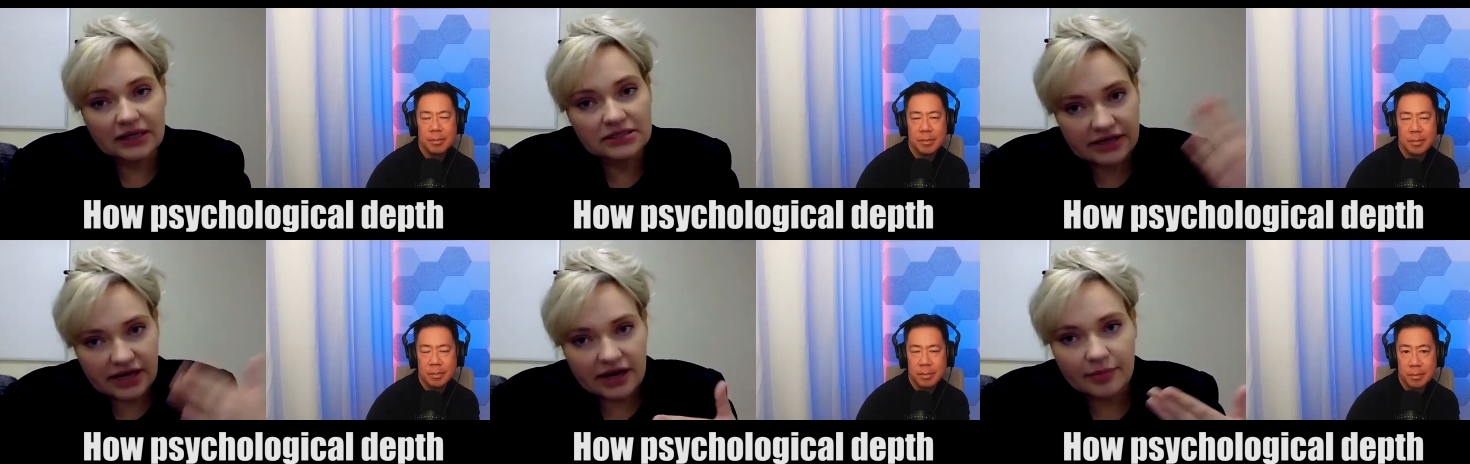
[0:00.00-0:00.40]
Speaker 1: by
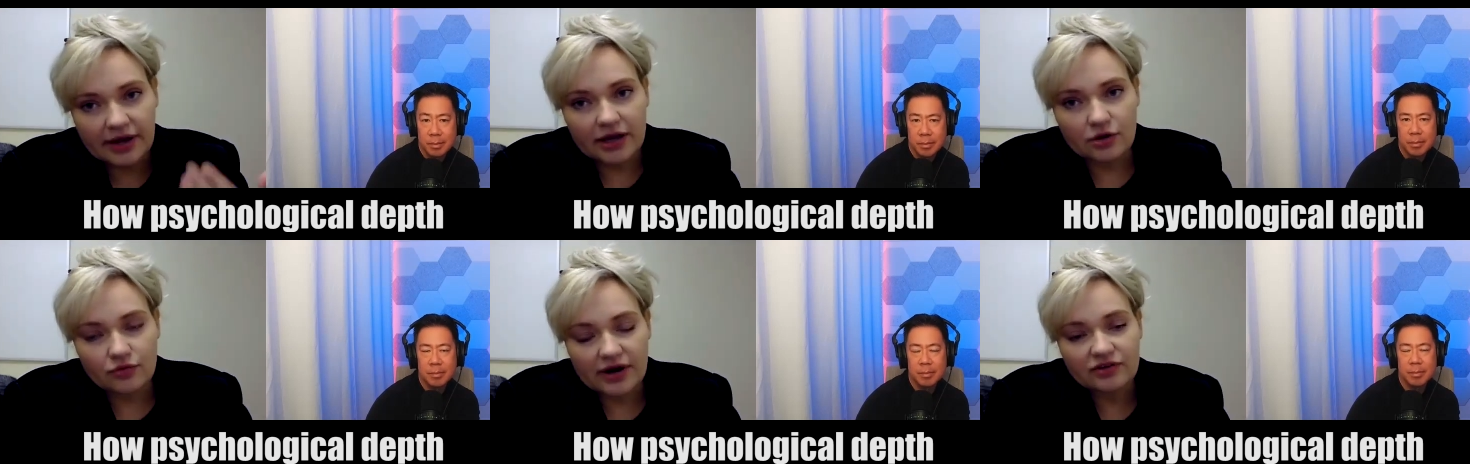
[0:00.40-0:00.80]
the time
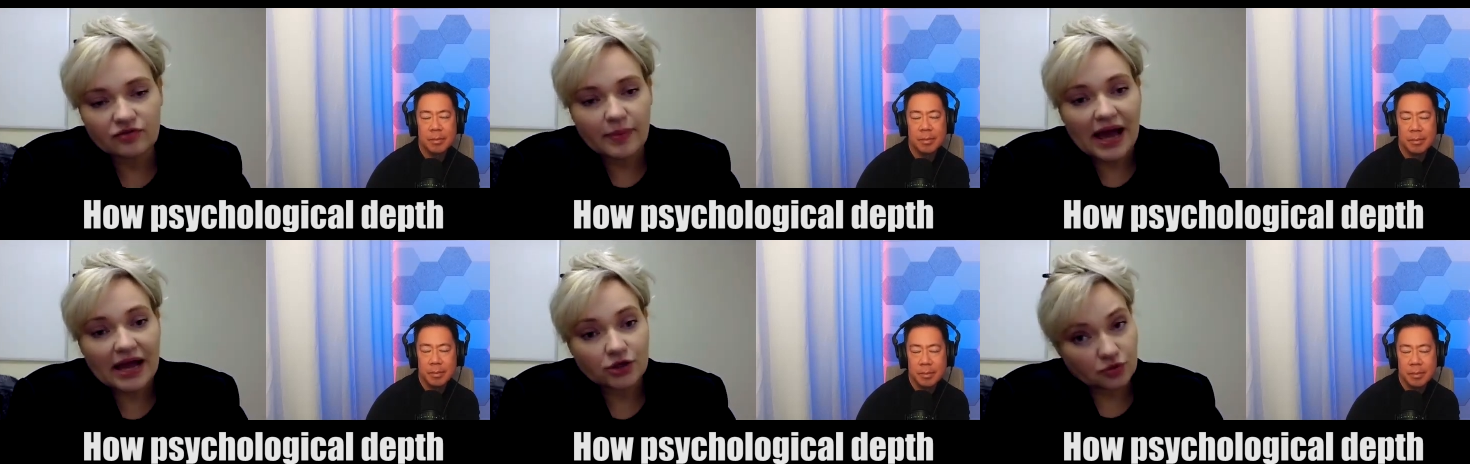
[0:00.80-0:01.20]
i arrived
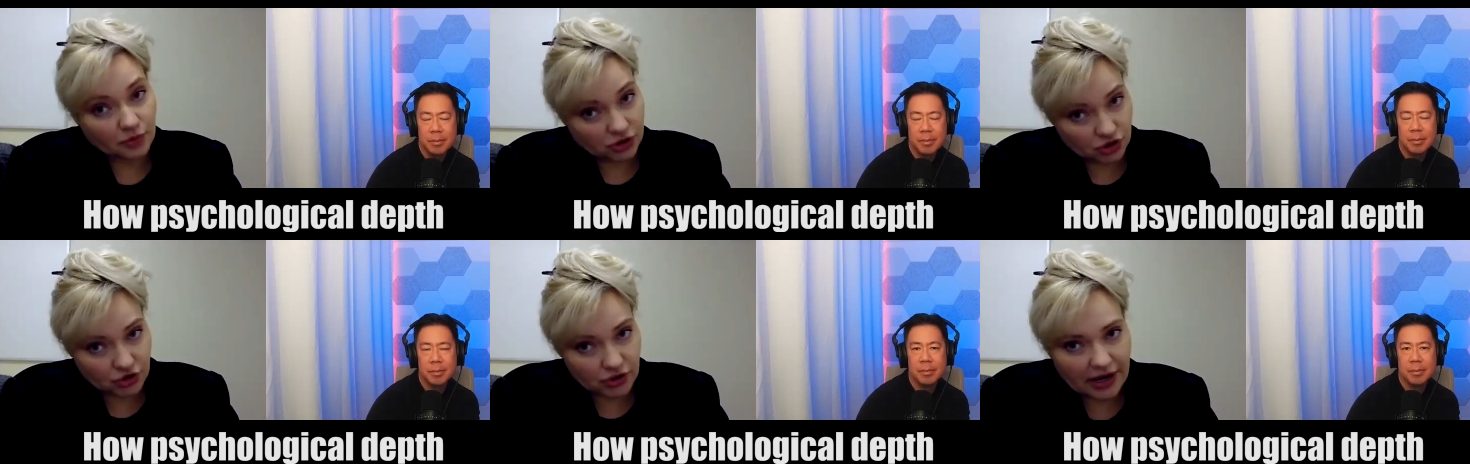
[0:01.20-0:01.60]
back to
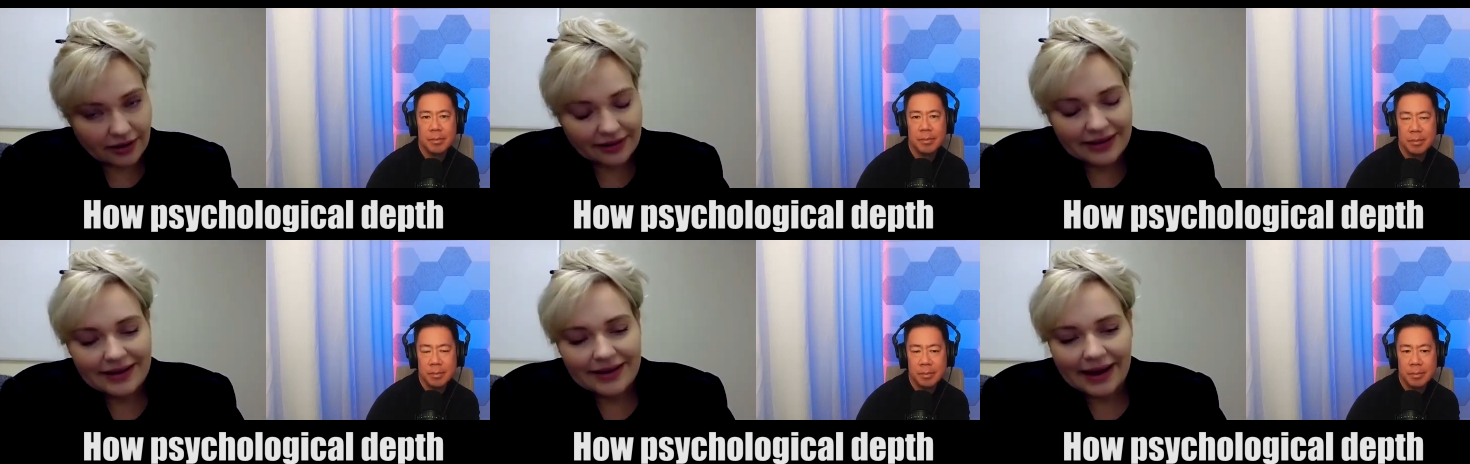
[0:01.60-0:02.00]

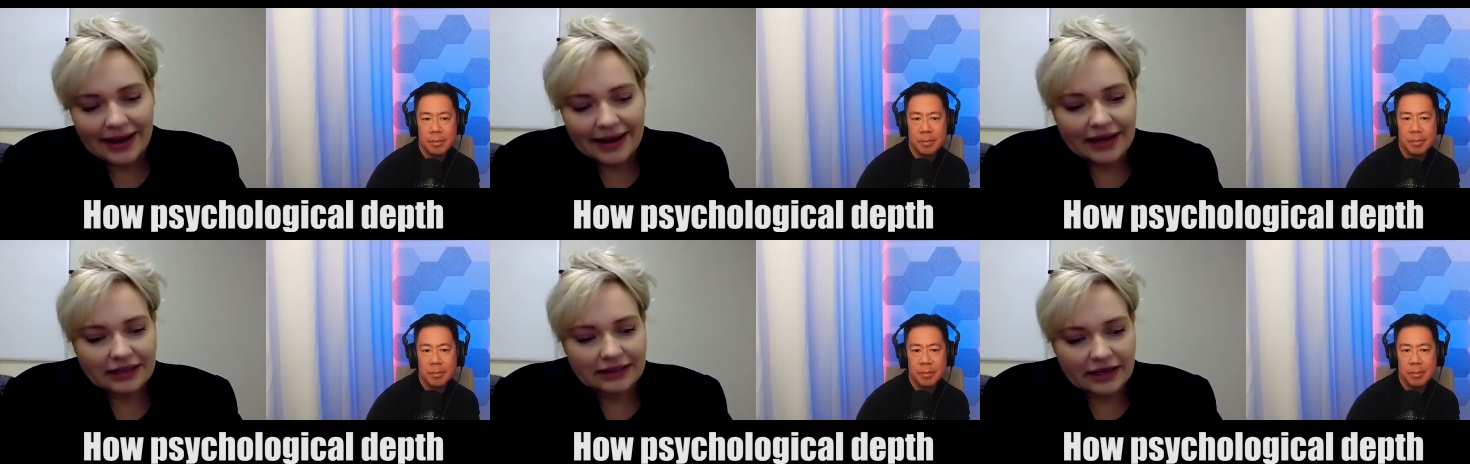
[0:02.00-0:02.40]
montreal i
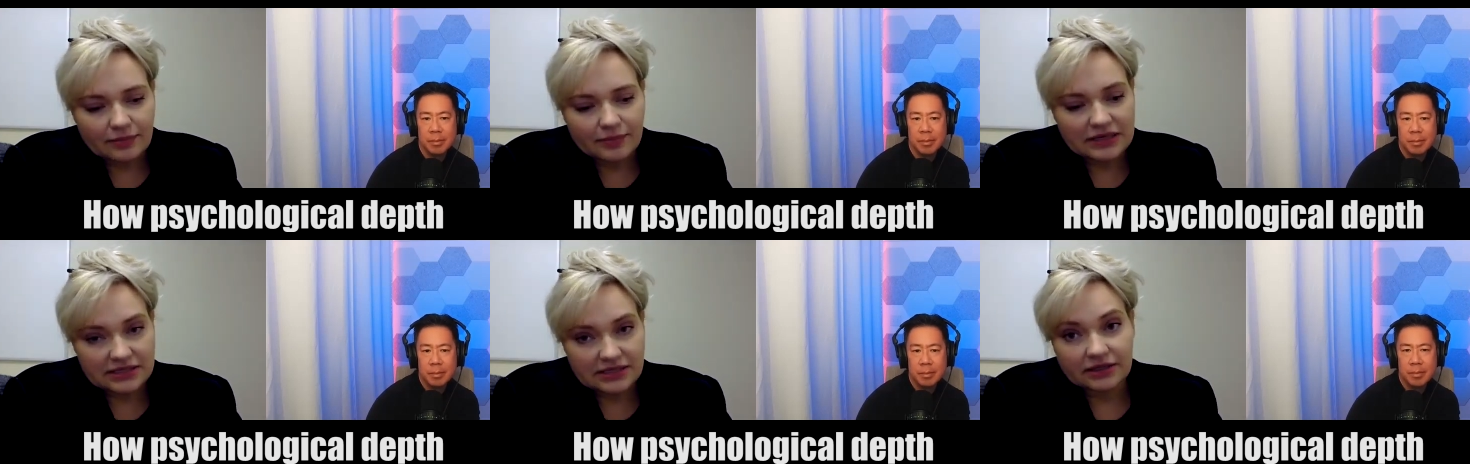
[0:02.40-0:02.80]
had like
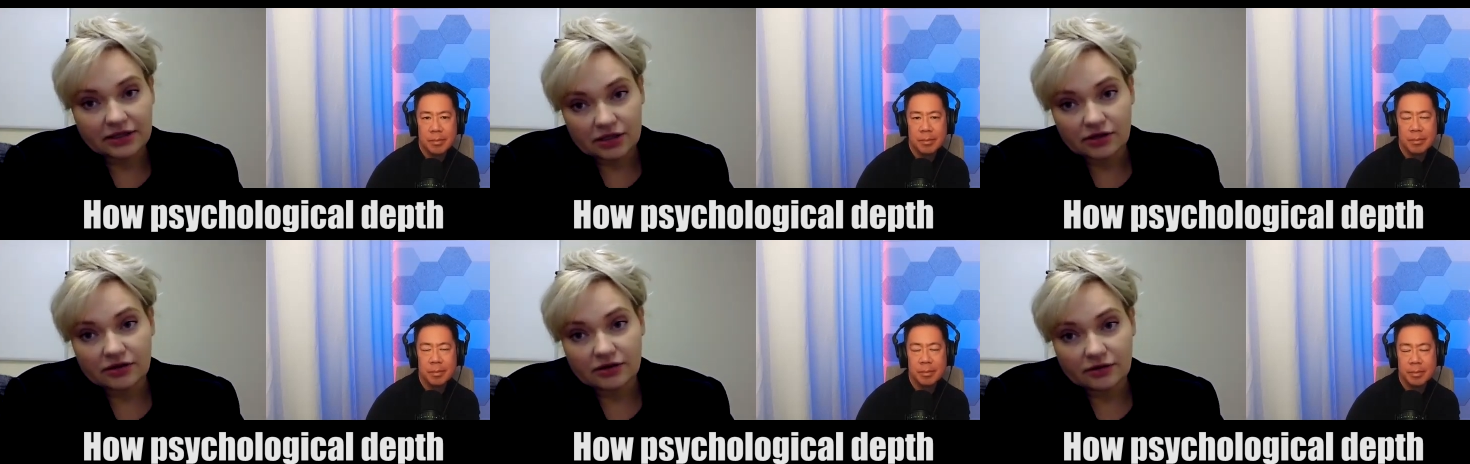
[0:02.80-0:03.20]
basically
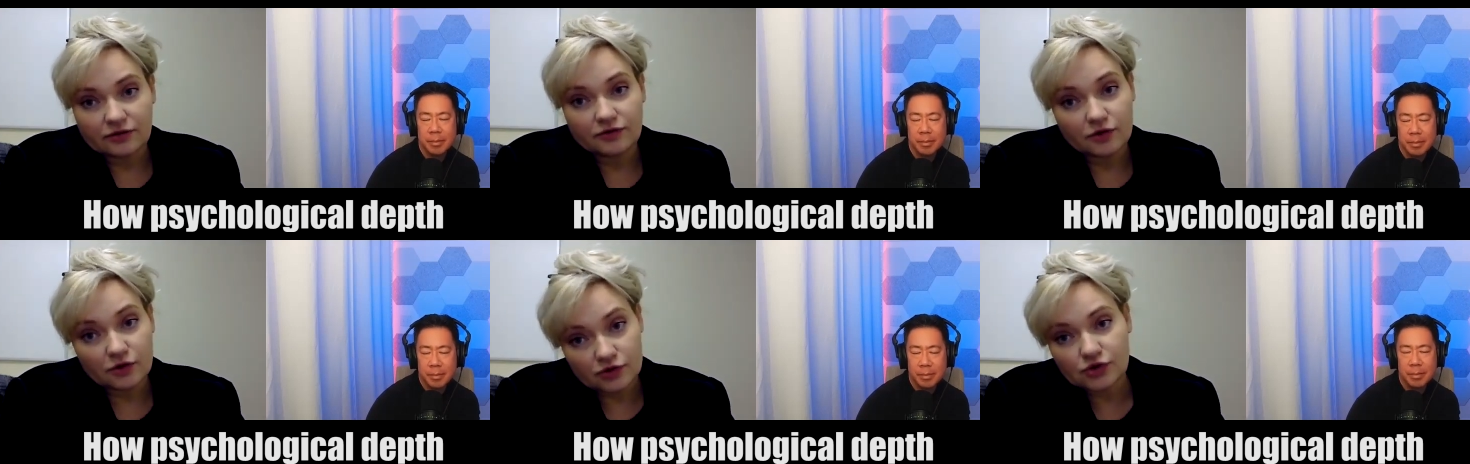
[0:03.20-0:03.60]
the, the
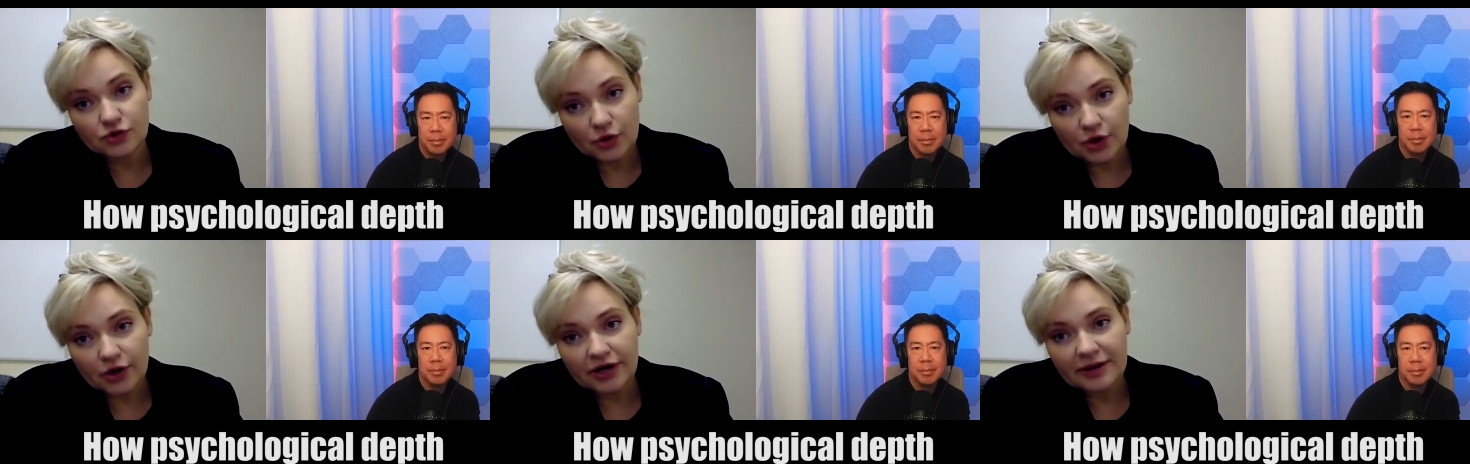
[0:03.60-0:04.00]
full
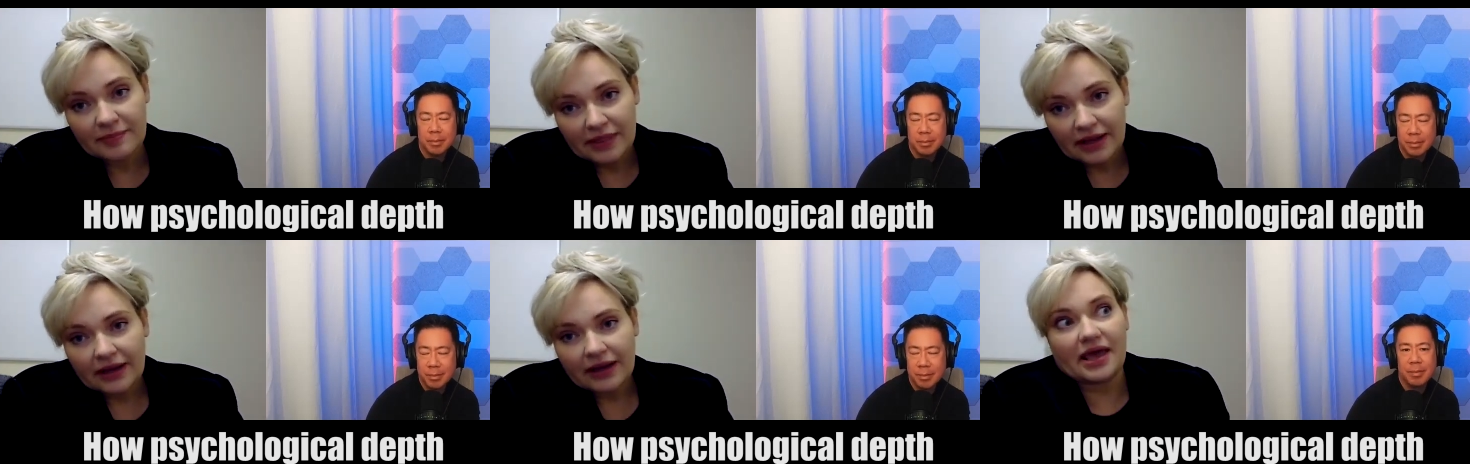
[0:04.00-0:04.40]
story
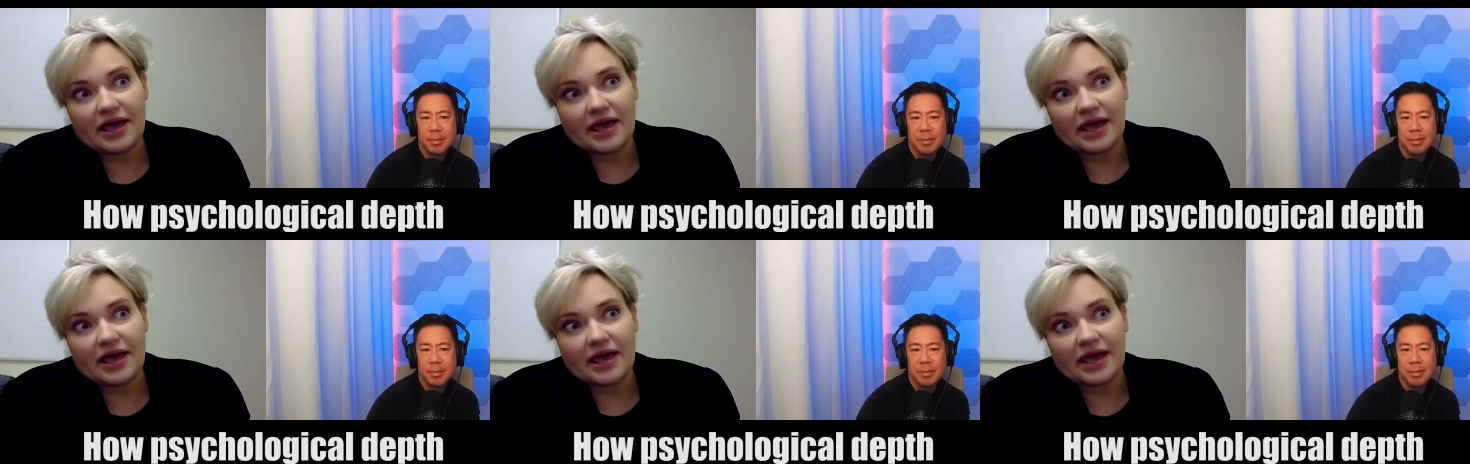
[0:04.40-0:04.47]
mm-hmm.